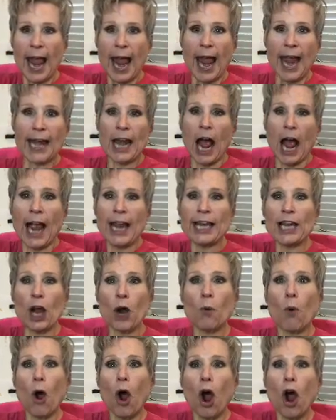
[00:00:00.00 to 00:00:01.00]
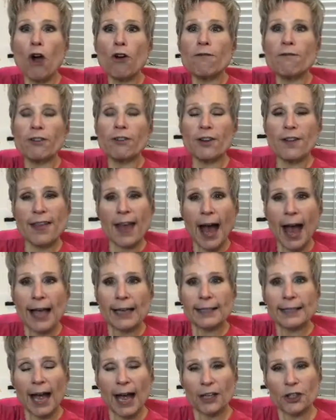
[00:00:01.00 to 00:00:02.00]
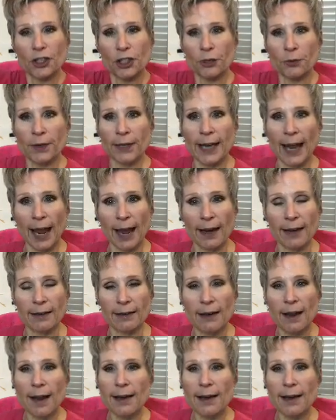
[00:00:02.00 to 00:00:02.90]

and I go over that tattoo again.